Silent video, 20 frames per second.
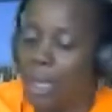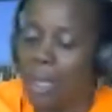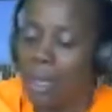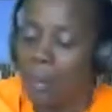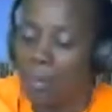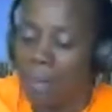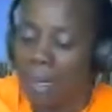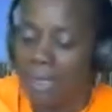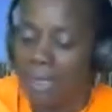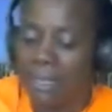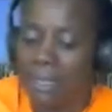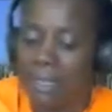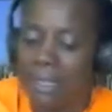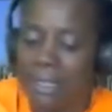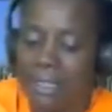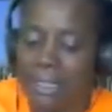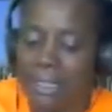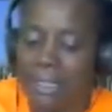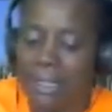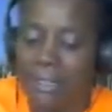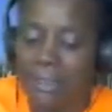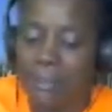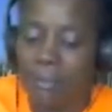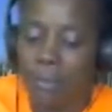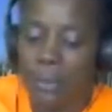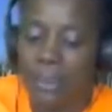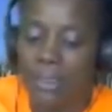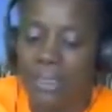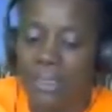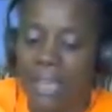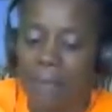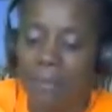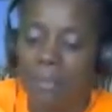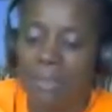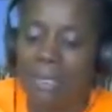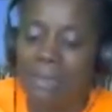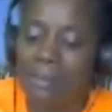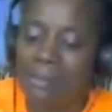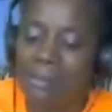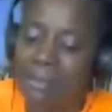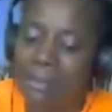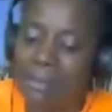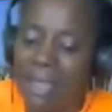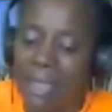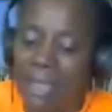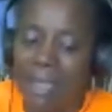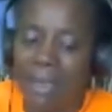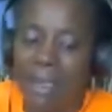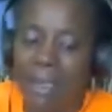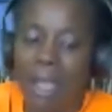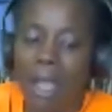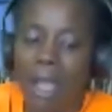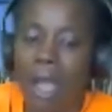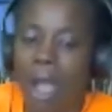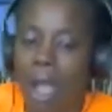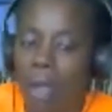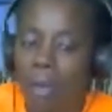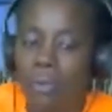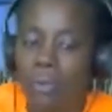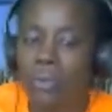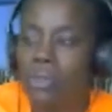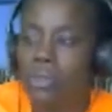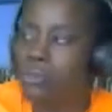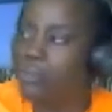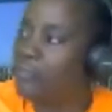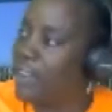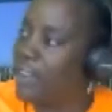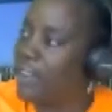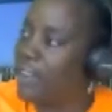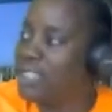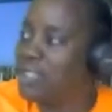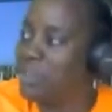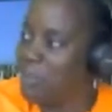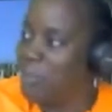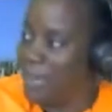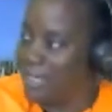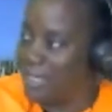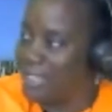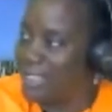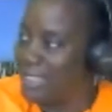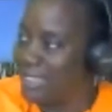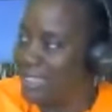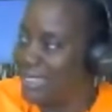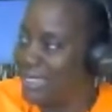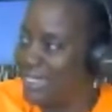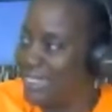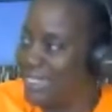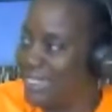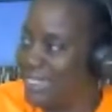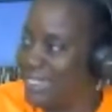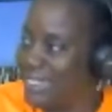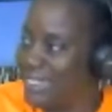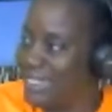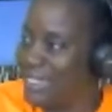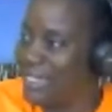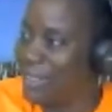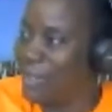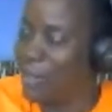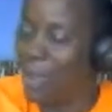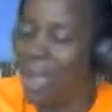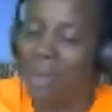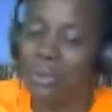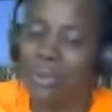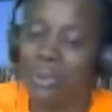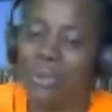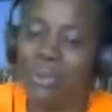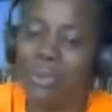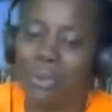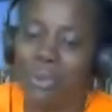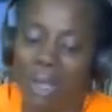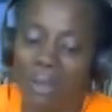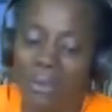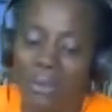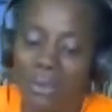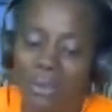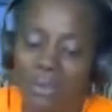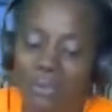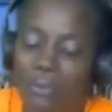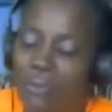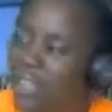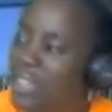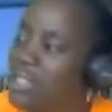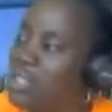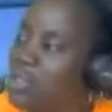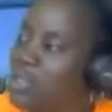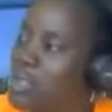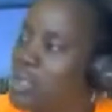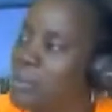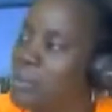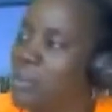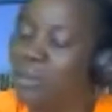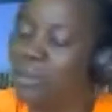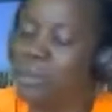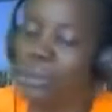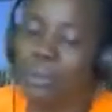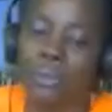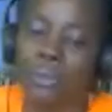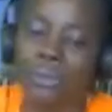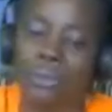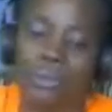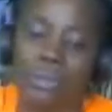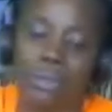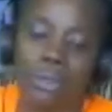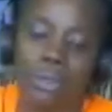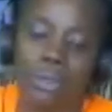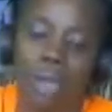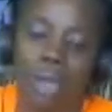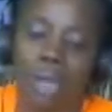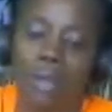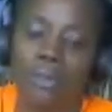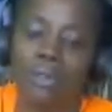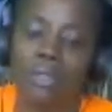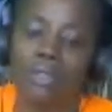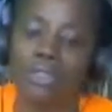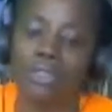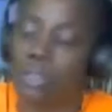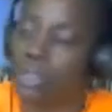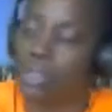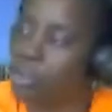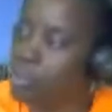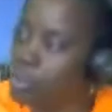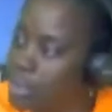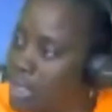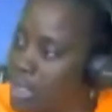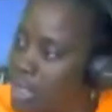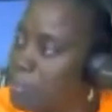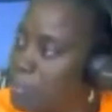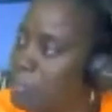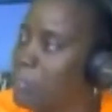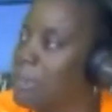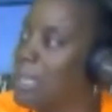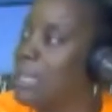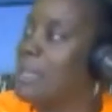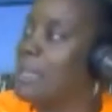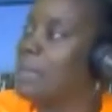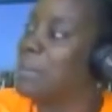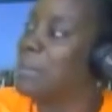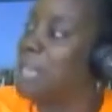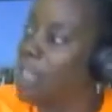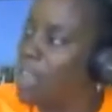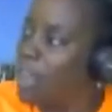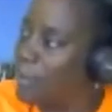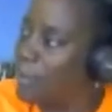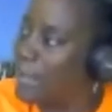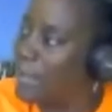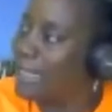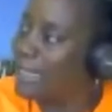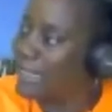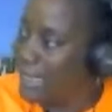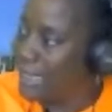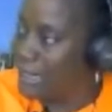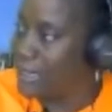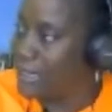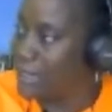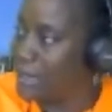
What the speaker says: But with that being said, how do you find your passion? How do you find your dreams? How does your dream become ignited?